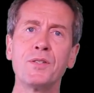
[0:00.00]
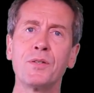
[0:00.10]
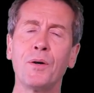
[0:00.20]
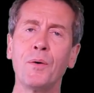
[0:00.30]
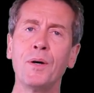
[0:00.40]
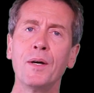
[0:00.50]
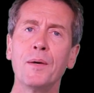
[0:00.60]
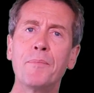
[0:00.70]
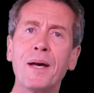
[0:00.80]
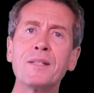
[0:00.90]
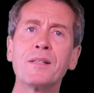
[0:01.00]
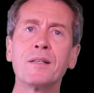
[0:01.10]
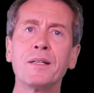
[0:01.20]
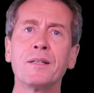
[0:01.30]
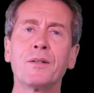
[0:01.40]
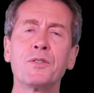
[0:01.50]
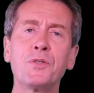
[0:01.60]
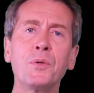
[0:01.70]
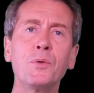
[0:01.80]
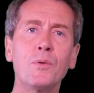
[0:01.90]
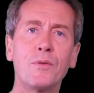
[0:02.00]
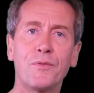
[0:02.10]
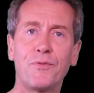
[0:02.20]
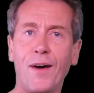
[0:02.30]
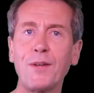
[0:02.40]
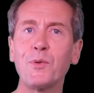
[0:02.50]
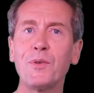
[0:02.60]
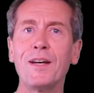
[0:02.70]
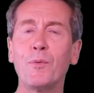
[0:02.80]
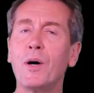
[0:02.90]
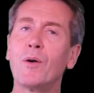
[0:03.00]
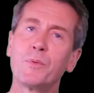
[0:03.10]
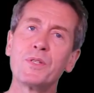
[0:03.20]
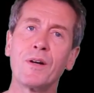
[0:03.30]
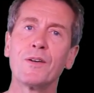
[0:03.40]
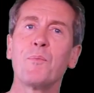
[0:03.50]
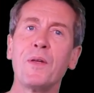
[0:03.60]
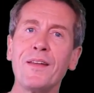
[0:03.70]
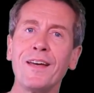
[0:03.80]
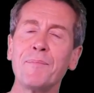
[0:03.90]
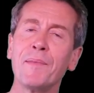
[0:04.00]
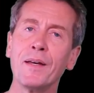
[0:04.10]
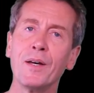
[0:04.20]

So basically there are 2 vital days. Well, we start on Monday.